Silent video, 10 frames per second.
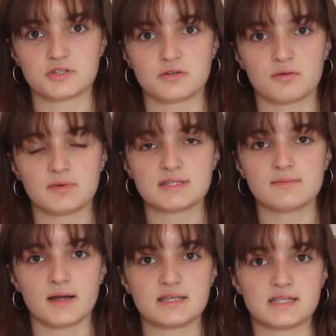So the reason
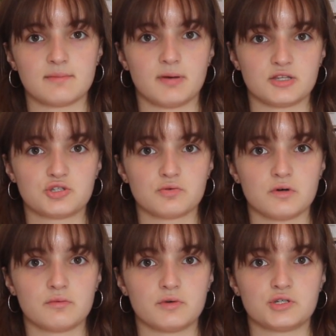why I said
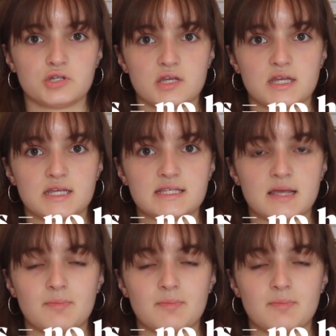pustule, which is a